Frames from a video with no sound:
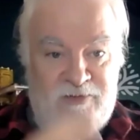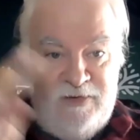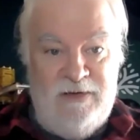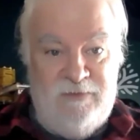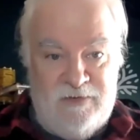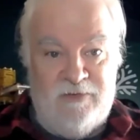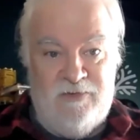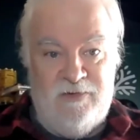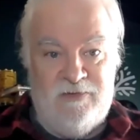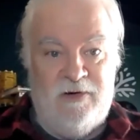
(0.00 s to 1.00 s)
and see,
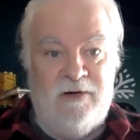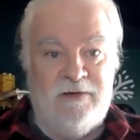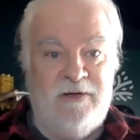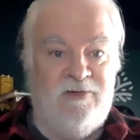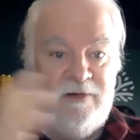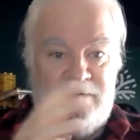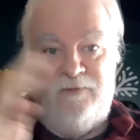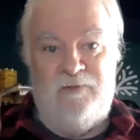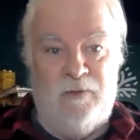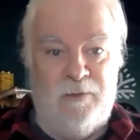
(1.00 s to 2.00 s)
does this hockey
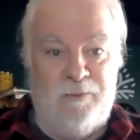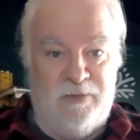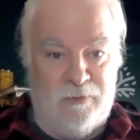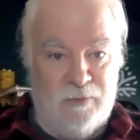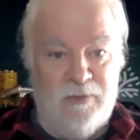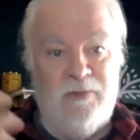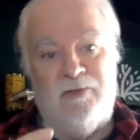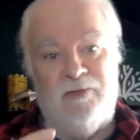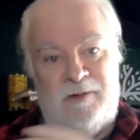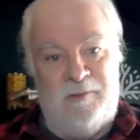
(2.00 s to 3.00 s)
stick conform to the
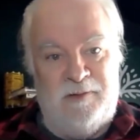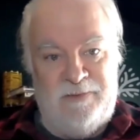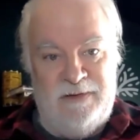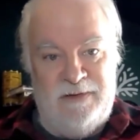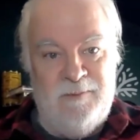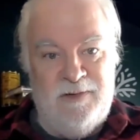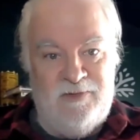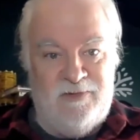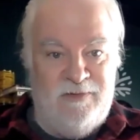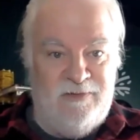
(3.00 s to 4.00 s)
rules? What about the
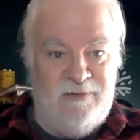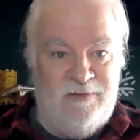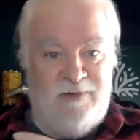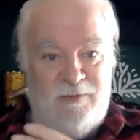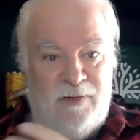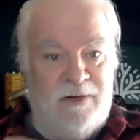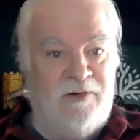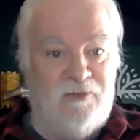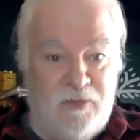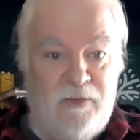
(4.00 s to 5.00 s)
EMAs in
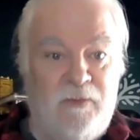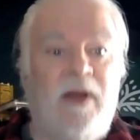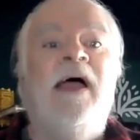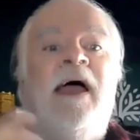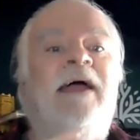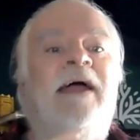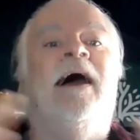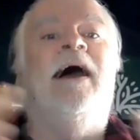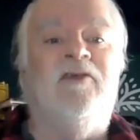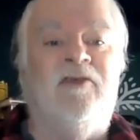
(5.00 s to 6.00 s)
TC1 to 2?
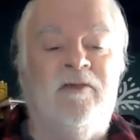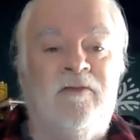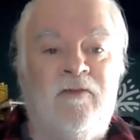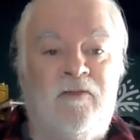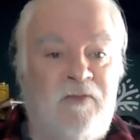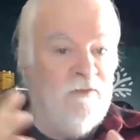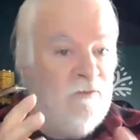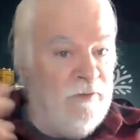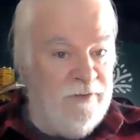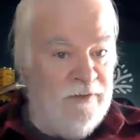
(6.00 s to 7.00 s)
And how does it
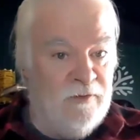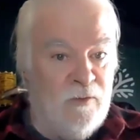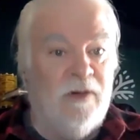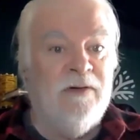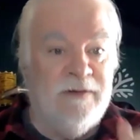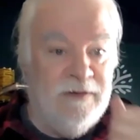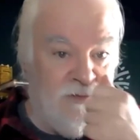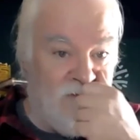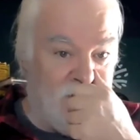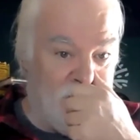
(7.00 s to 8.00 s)
fit within the
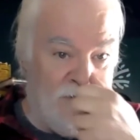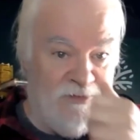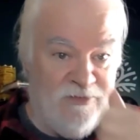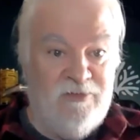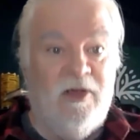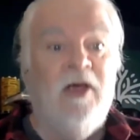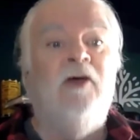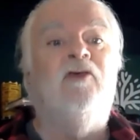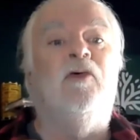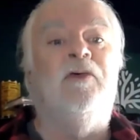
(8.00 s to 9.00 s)
quality
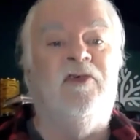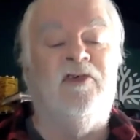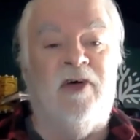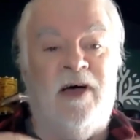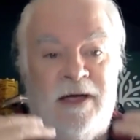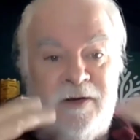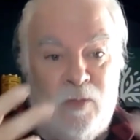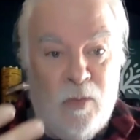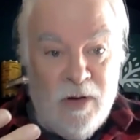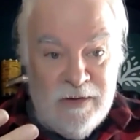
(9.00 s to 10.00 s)
considerations? So is this a
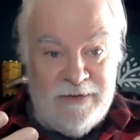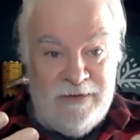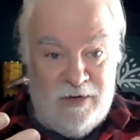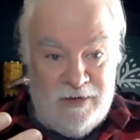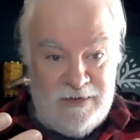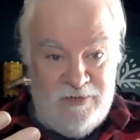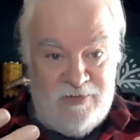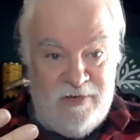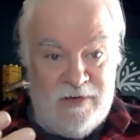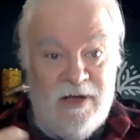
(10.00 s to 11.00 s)
high quality
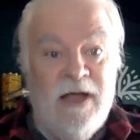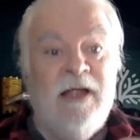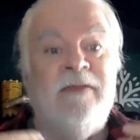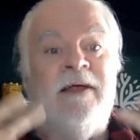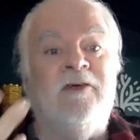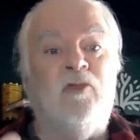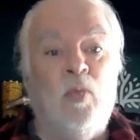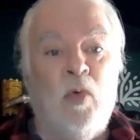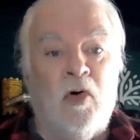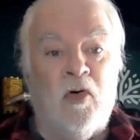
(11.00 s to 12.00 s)
hockey stick that
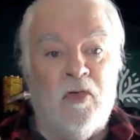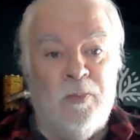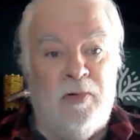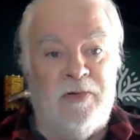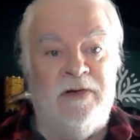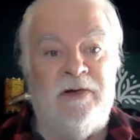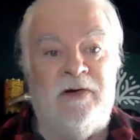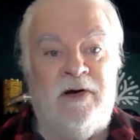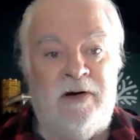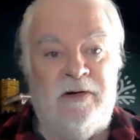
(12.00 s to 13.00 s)
is worth
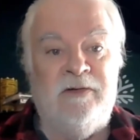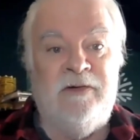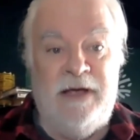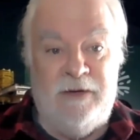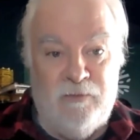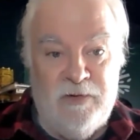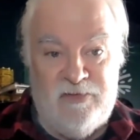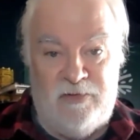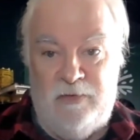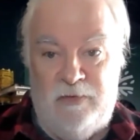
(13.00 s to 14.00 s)
putting an R at
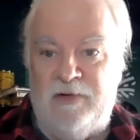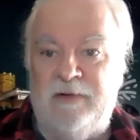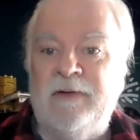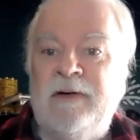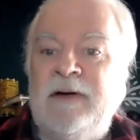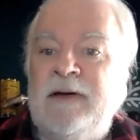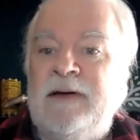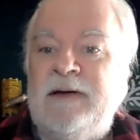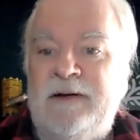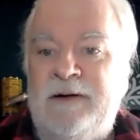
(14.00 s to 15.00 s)
risk over?
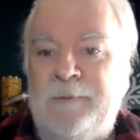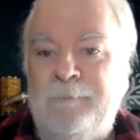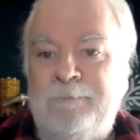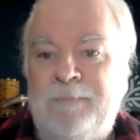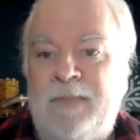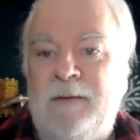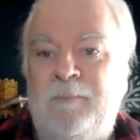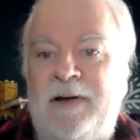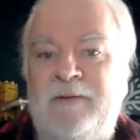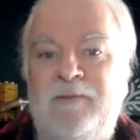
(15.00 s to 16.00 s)

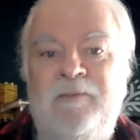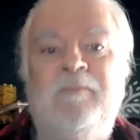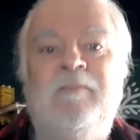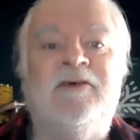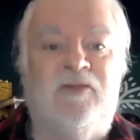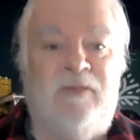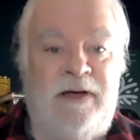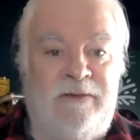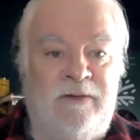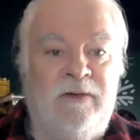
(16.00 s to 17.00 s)
But I would
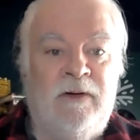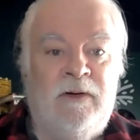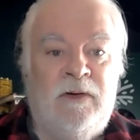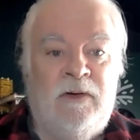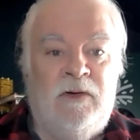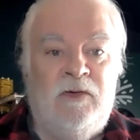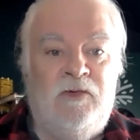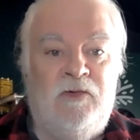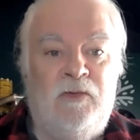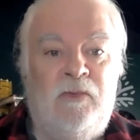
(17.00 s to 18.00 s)
much rather
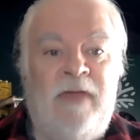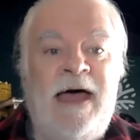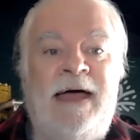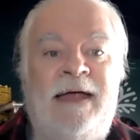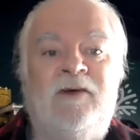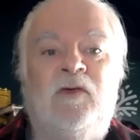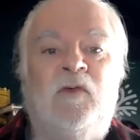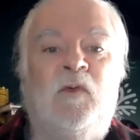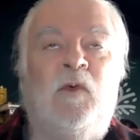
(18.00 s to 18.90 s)
do that